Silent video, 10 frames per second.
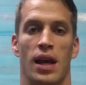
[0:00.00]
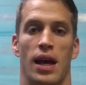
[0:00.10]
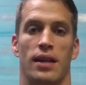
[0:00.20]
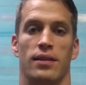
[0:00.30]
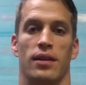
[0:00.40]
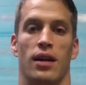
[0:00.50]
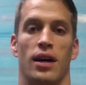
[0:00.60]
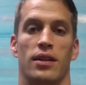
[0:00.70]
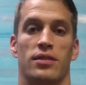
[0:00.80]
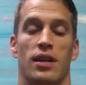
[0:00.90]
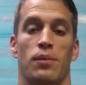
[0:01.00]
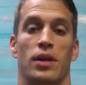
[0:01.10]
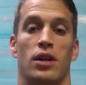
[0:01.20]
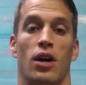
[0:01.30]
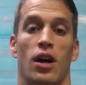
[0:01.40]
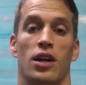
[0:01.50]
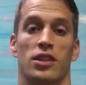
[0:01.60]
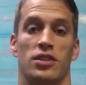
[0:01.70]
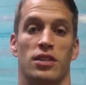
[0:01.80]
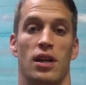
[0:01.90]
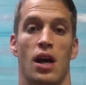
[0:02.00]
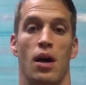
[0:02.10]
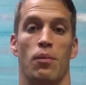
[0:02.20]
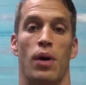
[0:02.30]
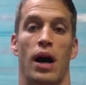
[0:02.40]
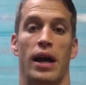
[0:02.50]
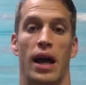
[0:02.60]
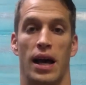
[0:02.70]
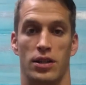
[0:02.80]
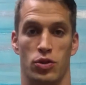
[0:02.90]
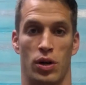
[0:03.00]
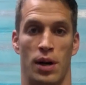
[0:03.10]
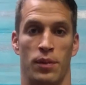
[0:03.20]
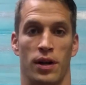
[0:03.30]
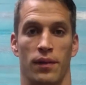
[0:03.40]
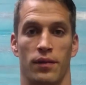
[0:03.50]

and tinnitus can be caused by head trauma,